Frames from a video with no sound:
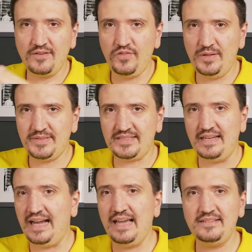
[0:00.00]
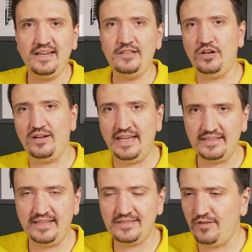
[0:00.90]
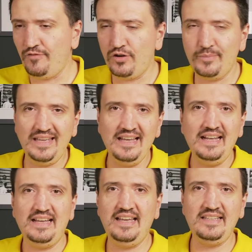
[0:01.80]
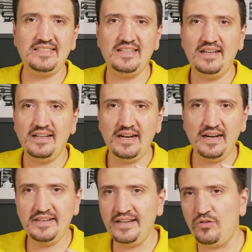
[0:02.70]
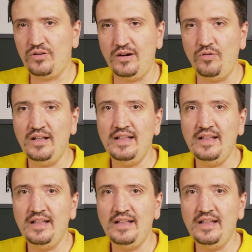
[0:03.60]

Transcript: a flip screen. I really don't like that. So for me, it's a no-go.